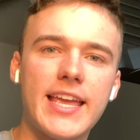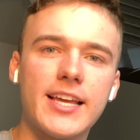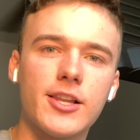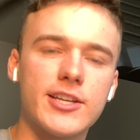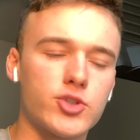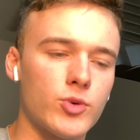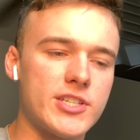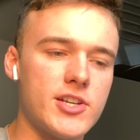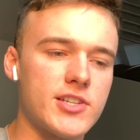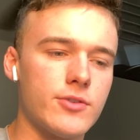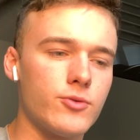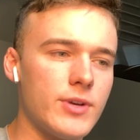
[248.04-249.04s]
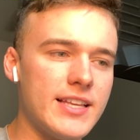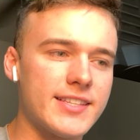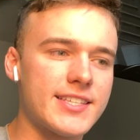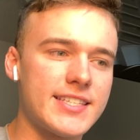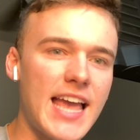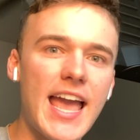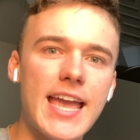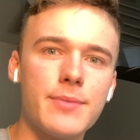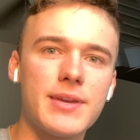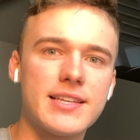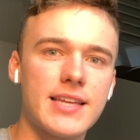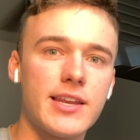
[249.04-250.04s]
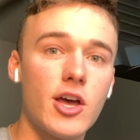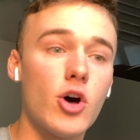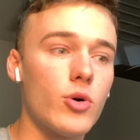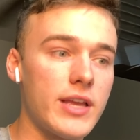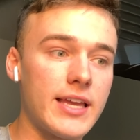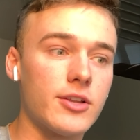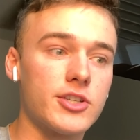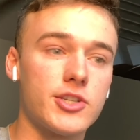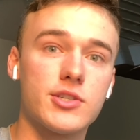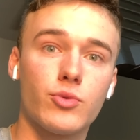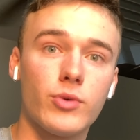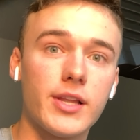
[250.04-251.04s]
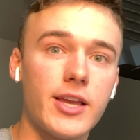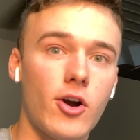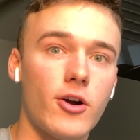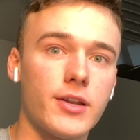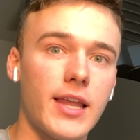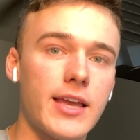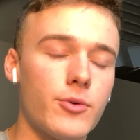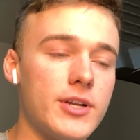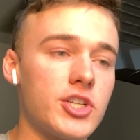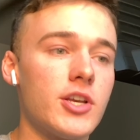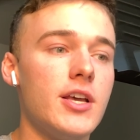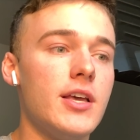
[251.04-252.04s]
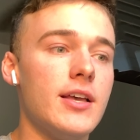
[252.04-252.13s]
English, which is insane because I know English is a really hard language,